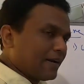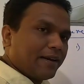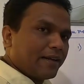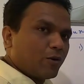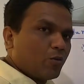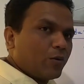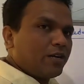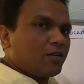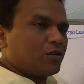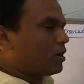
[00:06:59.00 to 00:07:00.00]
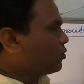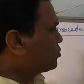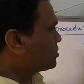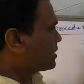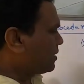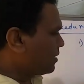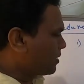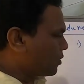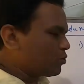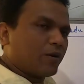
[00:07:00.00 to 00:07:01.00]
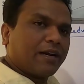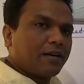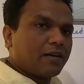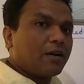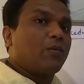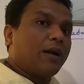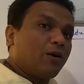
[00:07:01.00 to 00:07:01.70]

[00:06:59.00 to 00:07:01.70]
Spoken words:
ending. How to start and how to end it, and